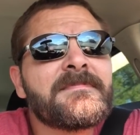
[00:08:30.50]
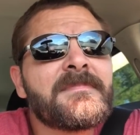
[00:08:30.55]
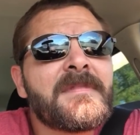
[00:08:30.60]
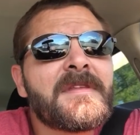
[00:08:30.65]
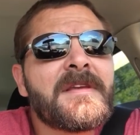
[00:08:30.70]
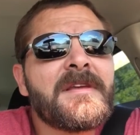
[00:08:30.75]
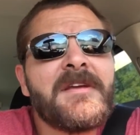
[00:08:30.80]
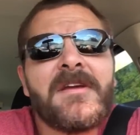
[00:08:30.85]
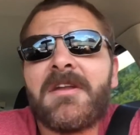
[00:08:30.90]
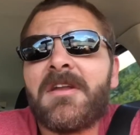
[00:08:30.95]

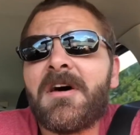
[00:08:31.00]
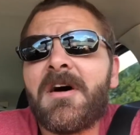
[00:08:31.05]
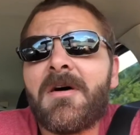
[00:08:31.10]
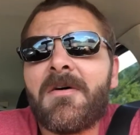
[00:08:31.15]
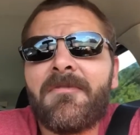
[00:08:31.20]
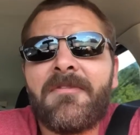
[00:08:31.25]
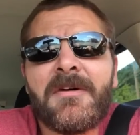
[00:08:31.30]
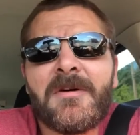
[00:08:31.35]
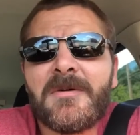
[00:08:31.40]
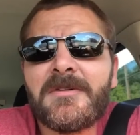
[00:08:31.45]
you know,
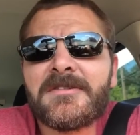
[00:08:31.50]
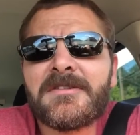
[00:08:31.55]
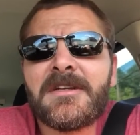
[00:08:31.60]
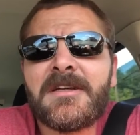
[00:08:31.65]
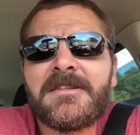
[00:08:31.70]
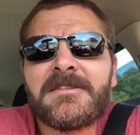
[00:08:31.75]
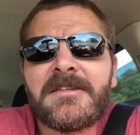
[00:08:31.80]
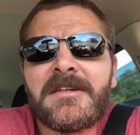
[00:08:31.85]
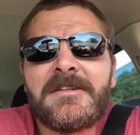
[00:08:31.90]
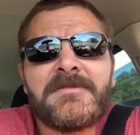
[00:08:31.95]
if it was
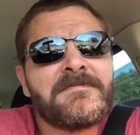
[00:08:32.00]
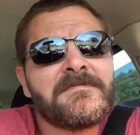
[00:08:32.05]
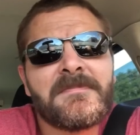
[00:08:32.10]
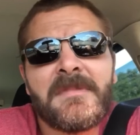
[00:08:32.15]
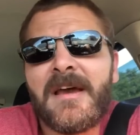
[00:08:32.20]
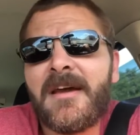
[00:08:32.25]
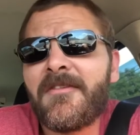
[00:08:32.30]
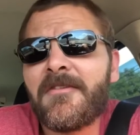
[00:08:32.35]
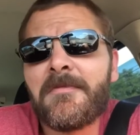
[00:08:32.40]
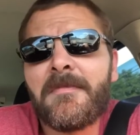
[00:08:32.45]
easy,
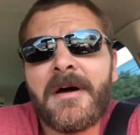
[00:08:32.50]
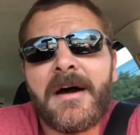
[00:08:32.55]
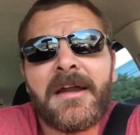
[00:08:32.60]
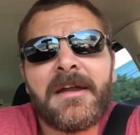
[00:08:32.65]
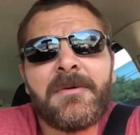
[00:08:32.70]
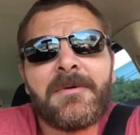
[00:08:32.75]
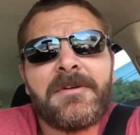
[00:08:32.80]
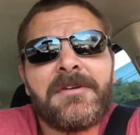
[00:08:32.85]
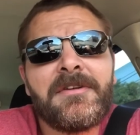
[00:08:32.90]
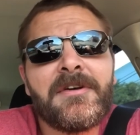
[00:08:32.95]

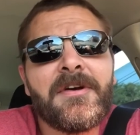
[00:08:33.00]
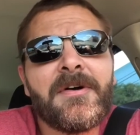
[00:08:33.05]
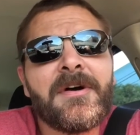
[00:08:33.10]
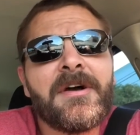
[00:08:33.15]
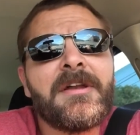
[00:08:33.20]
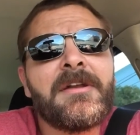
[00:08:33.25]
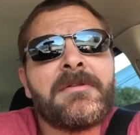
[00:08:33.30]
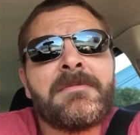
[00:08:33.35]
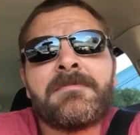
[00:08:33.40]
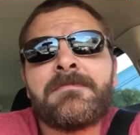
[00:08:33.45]
everybody would do
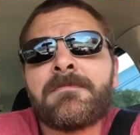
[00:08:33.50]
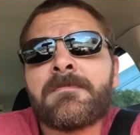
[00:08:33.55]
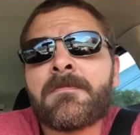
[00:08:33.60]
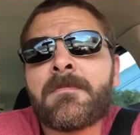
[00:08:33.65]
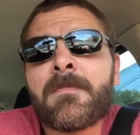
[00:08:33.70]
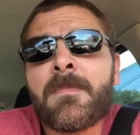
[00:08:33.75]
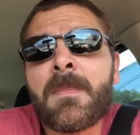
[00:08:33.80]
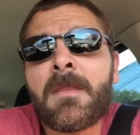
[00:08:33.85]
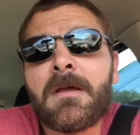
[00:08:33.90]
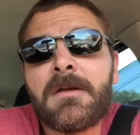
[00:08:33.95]
it.
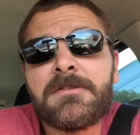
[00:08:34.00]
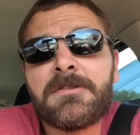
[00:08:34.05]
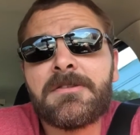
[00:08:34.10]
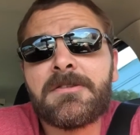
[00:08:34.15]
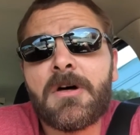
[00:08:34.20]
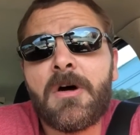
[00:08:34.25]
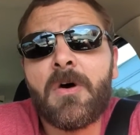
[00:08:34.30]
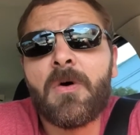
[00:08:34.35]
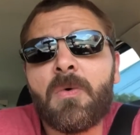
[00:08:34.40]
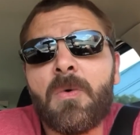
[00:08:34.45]
So